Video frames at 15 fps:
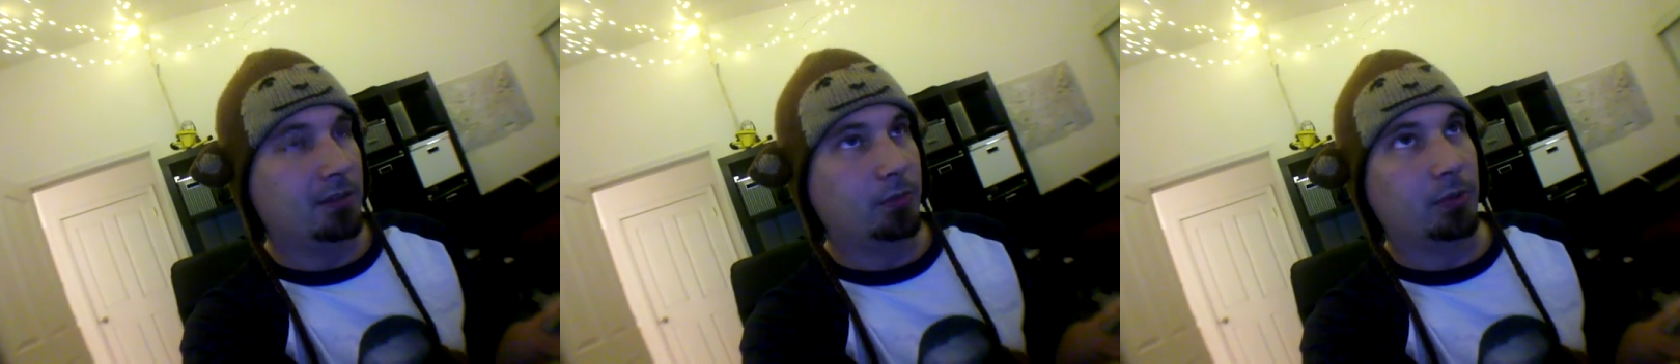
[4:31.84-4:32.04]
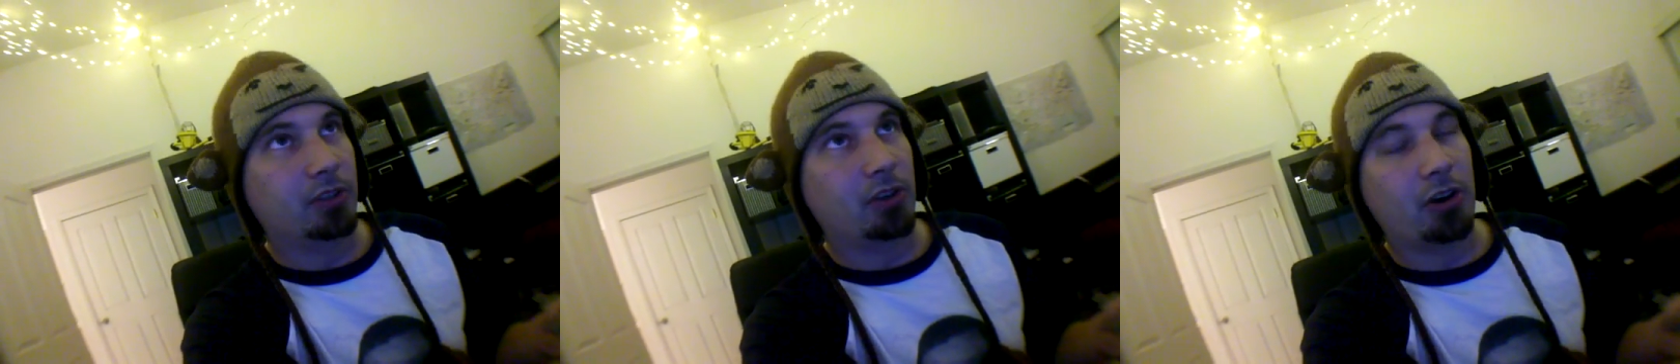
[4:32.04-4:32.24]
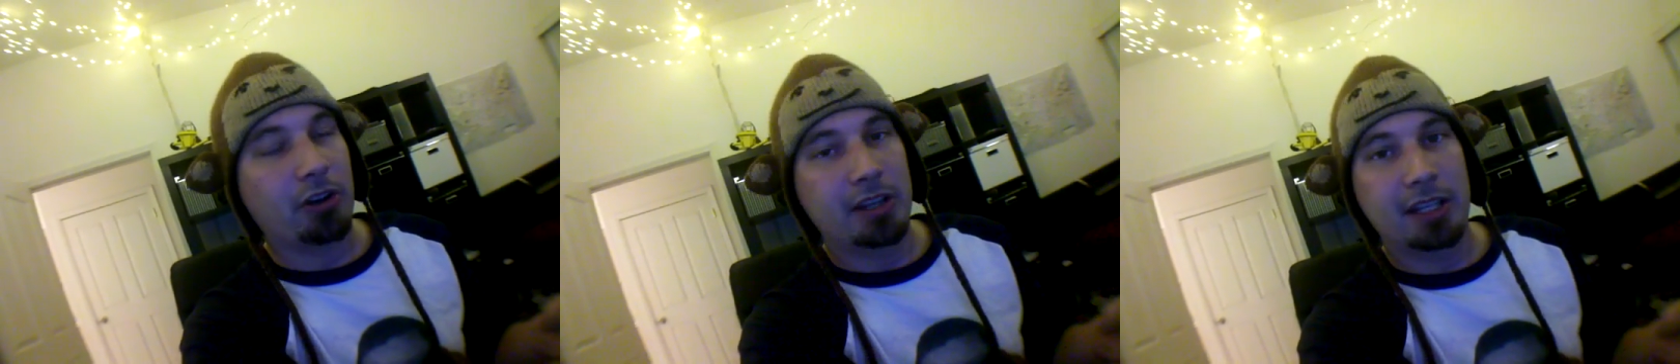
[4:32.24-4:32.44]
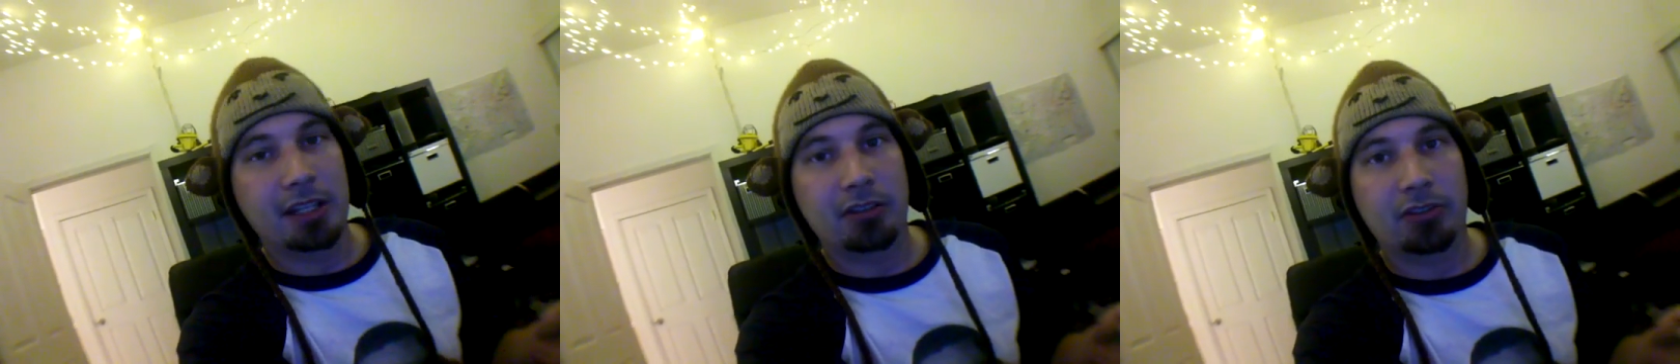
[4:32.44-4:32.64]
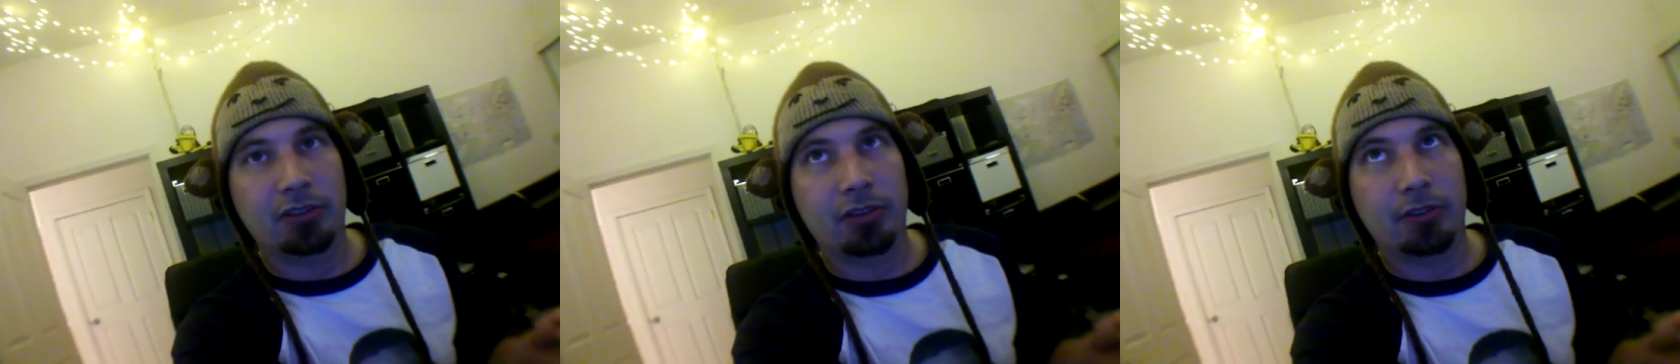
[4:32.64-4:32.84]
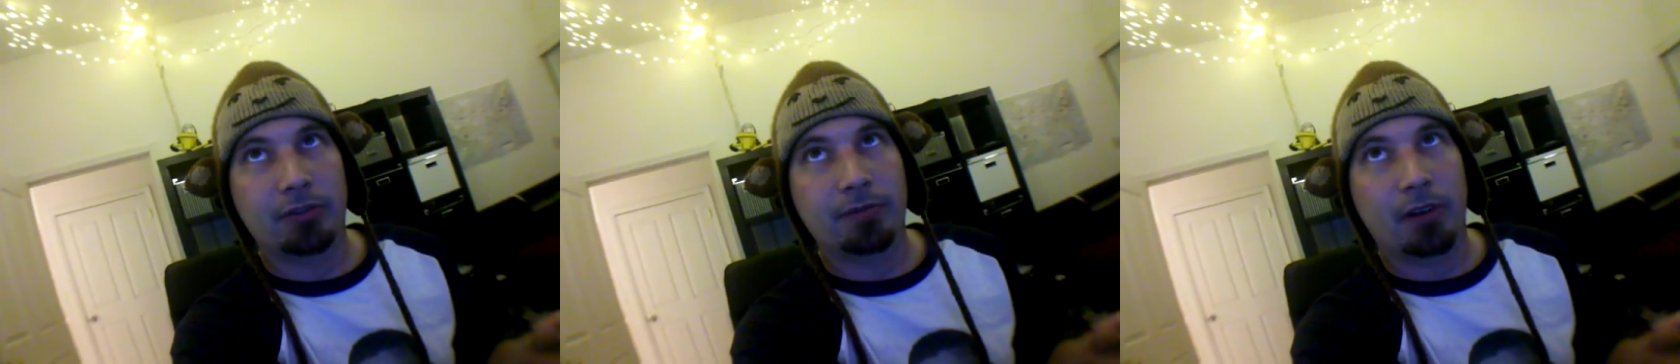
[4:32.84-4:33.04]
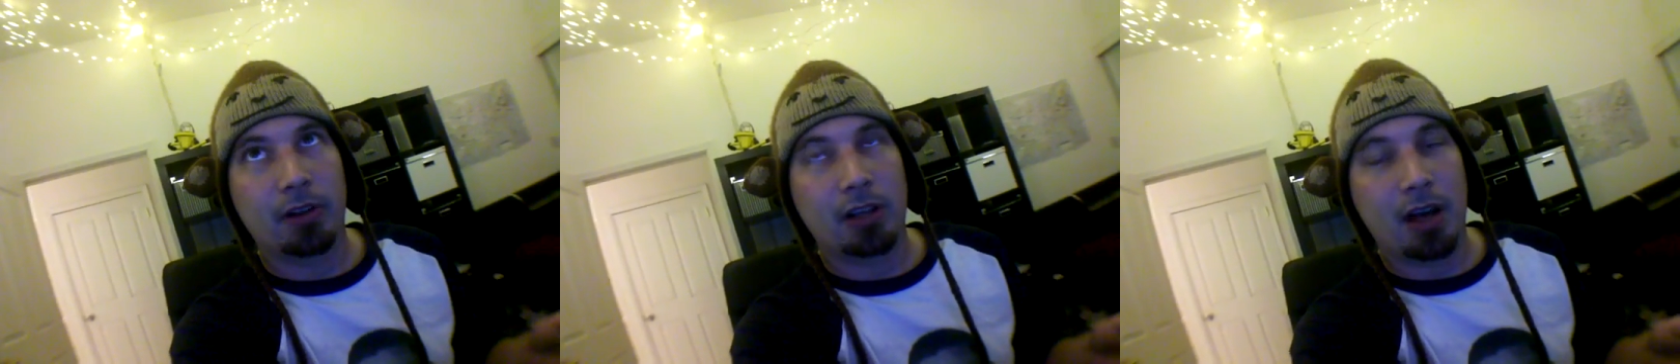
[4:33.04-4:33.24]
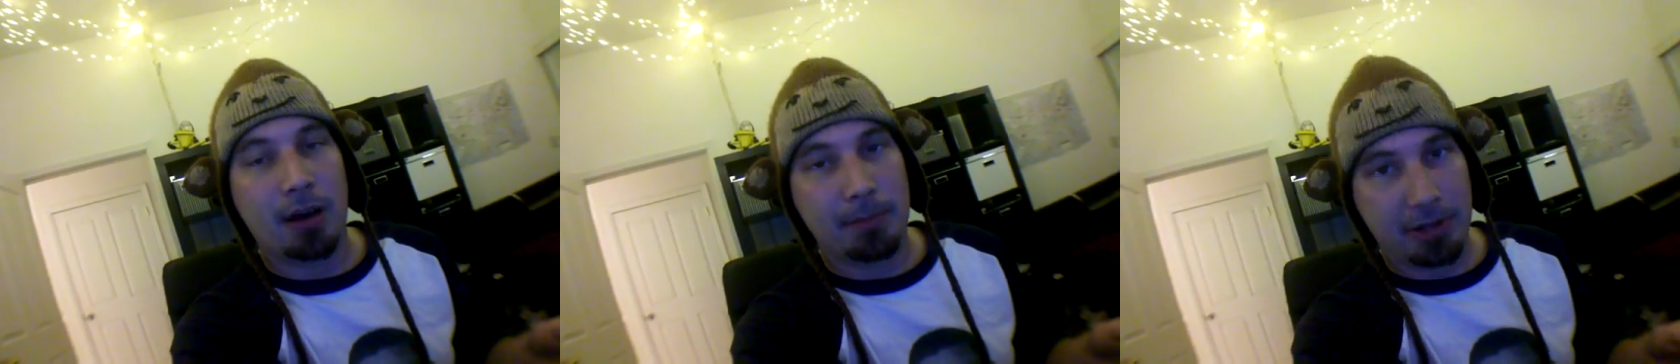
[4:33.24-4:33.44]
is what's called an
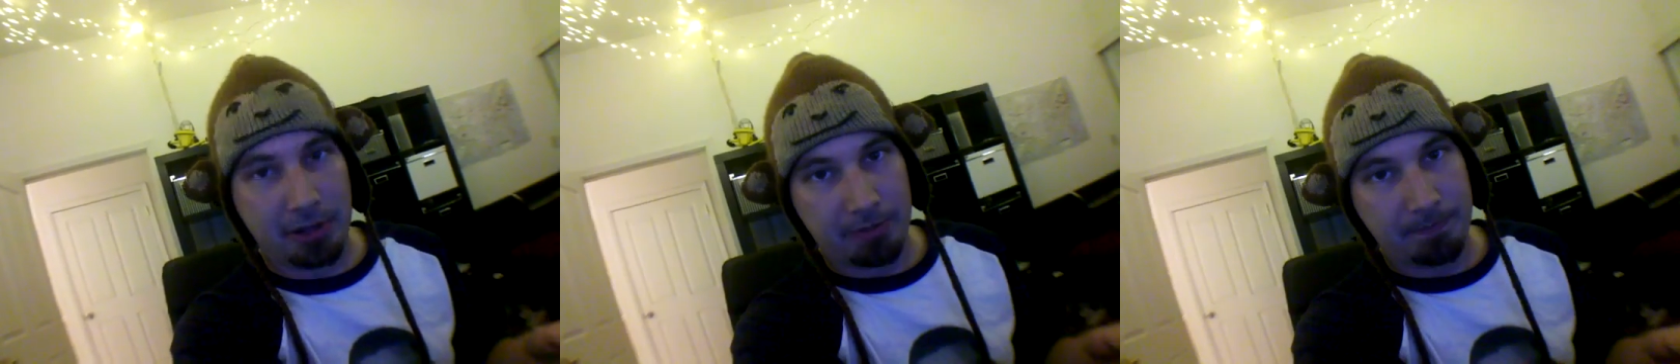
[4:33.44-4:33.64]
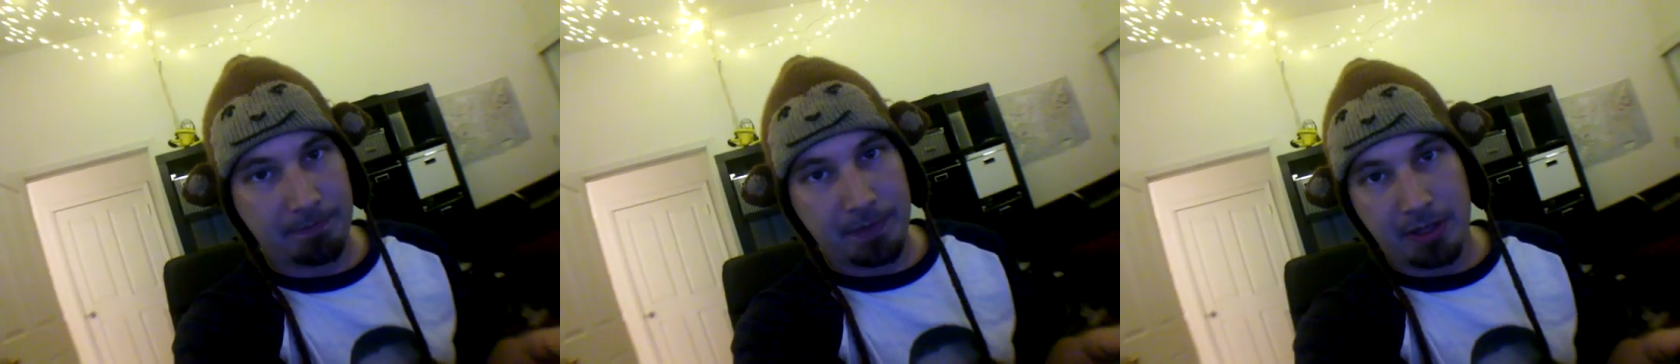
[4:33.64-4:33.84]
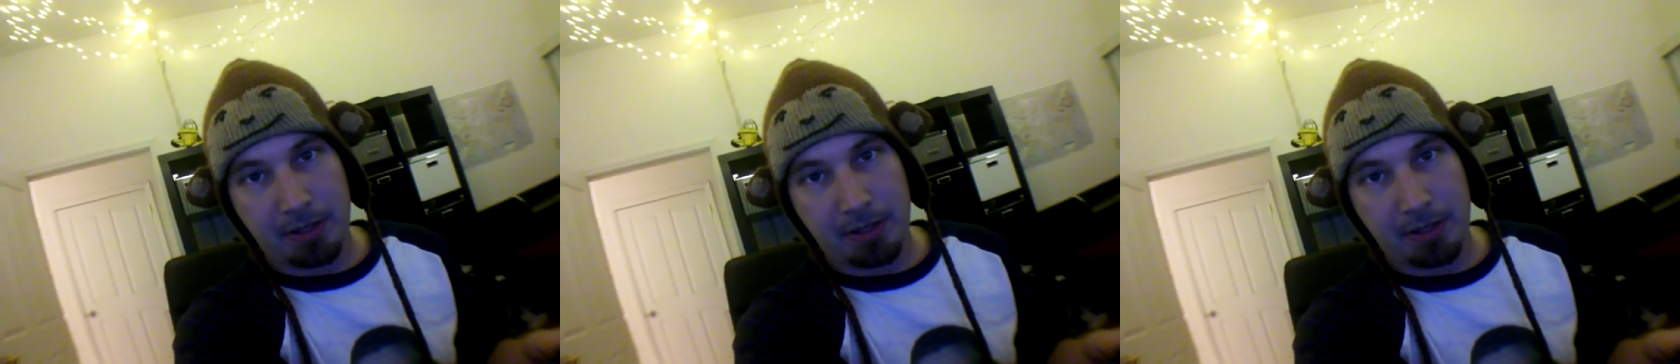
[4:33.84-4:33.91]
intervalometer,